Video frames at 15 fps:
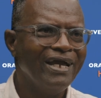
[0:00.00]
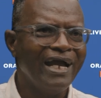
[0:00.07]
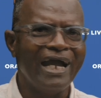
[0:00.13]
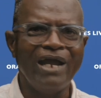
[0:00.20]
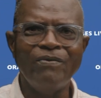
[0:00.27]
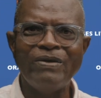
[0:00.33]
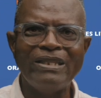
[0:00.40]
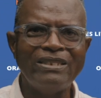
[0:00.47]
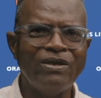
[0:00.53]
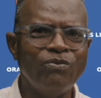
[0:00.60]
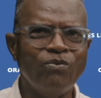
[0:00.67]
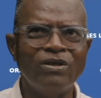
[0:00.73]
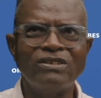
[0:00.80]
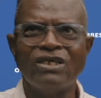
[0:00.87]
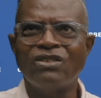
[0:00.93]
I went in
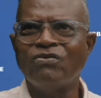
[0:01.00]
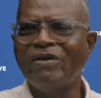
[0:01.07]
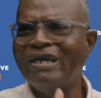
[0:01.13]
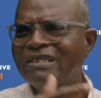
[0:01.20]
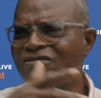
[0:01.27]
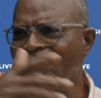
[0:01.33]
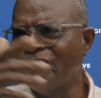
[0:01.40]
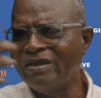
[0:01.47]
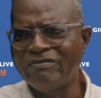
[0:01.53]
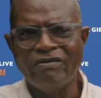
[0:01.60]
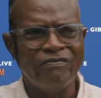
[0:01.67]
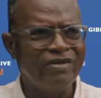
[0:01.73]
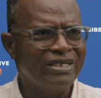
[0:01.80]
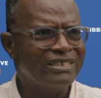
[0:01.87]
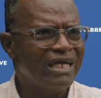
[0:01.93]
once or twice for whatever
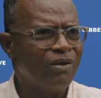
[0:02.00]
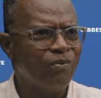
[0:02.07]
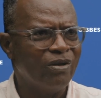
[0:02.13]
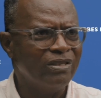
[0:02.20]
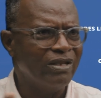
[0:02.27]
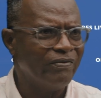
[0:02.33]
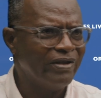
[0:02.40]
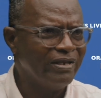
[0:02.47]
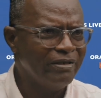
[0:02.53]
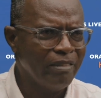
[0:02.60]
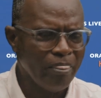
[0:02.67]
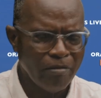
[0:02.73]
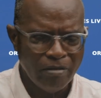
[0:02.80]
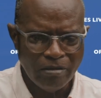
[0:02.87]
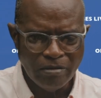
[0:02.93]
reason I wandered in.
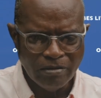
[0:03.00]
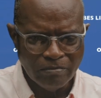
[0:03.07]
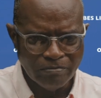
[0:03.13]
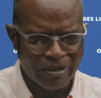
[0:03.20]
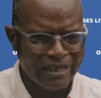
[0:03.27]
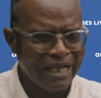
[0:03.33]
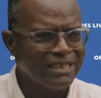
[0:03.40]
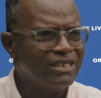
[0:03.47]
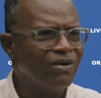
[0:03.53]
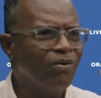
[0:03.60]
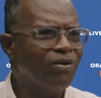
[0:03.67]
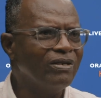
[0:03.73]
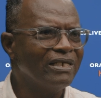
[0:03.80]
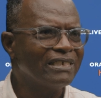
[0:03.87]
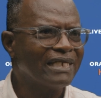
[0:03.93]
But that's the
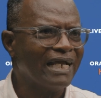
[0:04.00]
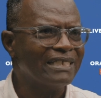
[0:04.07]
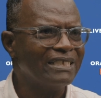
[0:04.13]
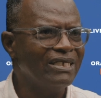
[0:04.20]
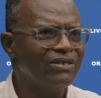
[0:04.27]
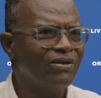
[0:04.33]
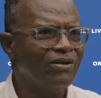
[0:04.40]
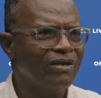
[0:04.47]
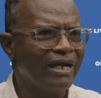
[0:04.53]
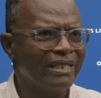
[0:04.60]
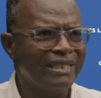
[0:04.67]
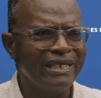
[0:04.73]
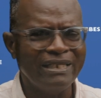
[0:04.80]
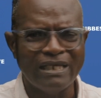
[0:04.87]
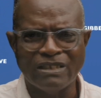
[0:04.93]
only casino. I
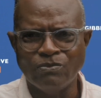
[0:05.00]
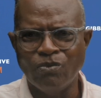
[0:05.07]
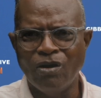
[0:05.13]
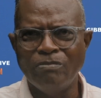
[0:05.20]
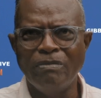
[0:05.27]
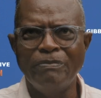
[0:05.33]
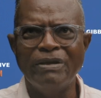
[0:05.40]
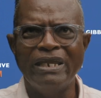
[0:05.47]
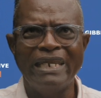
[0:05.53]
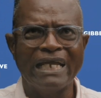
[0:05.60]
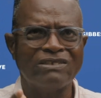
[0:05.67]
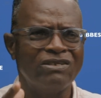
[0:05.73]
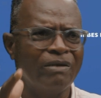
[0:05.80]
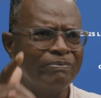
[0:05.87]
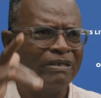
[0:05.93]
think there's one, maybe
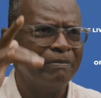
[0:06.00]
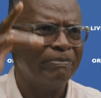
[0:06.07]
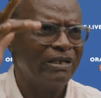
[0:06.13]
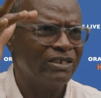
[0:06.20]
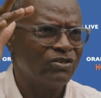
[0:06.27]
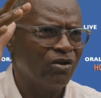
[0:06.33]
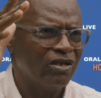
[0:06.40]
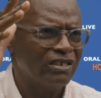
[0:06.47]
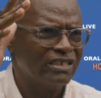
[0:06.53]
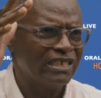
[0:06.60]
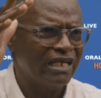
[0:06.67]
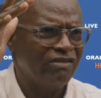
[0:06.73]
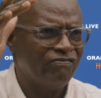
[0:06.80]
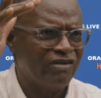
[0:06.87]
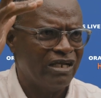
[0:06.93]
next up in a place called
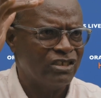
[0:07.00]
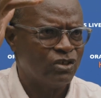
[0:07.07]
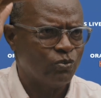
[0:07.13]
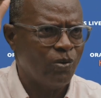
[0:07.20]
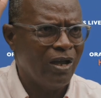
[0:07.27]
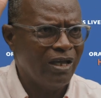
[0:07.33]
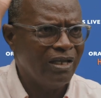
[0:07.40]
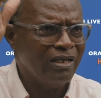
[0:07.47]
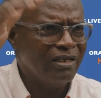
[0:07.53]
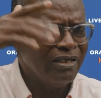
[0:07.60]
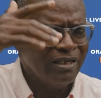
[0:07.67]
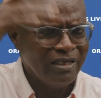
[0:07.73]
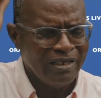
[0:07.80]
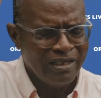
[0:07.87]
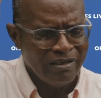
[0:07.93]
Saint Francois,
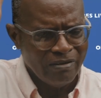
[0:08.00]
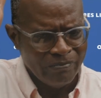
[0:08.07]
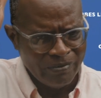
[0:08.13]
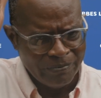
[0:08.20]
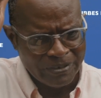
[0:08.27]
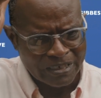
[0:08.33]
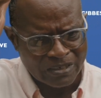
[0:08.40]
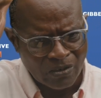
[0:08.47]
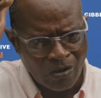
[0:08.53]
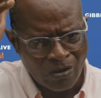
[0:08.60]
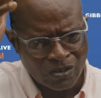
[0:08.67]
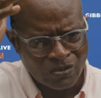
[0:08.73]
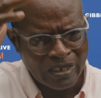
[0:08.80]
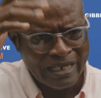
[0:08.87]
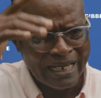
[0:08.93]
which is
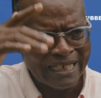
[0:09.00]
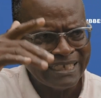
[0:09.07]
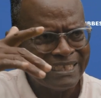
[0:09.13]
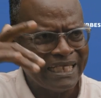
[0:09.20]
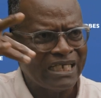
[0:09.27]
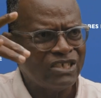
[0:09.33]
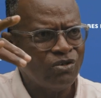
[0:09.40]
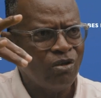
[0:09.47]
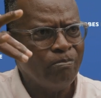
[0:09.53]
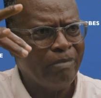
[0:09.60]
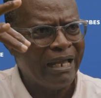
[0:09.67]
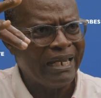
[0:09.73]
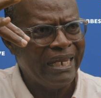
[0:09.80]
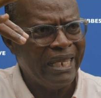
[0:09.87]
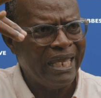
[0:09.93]
also a next station
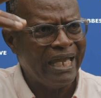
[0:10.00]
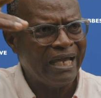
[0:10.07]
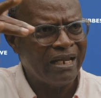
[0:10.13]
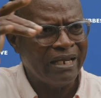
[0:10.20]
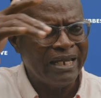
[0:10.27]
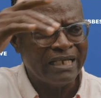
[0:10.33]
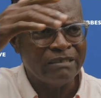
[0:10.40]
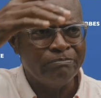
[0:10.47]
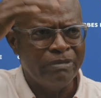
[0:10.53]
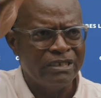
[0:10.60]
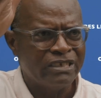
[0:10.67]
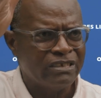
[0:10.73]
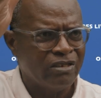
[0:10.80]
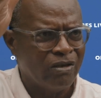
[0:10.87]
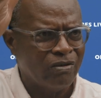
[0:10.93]
balnéaire, a next beach town.